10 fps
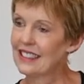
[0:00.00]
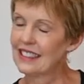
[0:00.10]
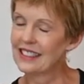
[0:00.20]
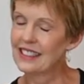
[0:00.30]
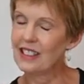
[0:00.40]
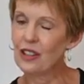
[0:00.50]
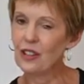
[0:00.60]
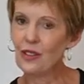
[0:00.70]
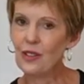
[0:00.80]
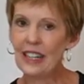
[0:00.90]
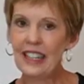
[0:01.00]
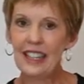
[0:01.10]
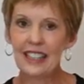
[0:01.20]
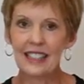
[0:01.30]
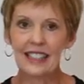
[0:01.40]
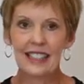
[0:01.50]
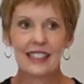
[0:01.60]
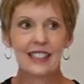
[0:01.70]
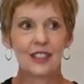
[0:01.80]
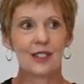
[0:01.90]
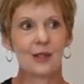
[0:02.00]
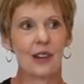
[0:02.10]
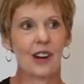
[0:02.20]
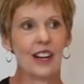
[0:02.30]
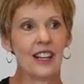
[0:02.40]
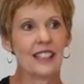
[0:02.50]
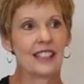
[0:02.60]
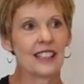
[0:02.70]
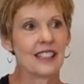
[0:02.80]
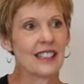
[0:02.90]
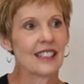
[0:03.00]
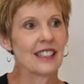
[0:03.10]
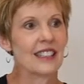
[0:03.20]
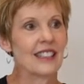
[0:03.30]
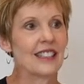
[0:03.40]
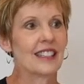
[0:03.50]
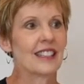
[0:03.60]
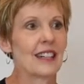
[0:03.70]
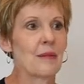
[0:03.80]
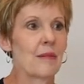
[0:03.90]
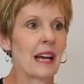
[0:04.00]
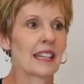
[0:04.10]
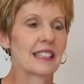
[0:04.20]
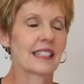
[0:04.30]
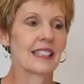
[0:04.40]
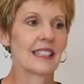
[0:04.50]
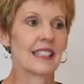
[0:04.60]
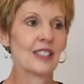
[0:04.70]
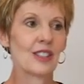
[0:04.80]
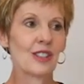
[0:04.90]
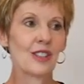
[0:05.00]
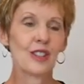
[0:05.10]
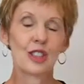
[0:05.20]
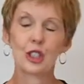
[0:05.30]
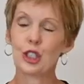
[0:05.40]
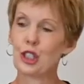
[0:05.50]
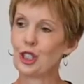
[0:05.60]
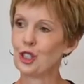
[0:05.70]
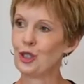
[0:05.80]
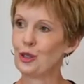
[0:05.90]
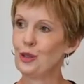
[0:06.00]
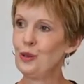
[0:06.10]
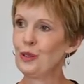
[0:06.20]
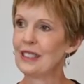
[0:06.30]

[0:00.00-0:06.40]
Let's go again. To the right, come back to center, 2,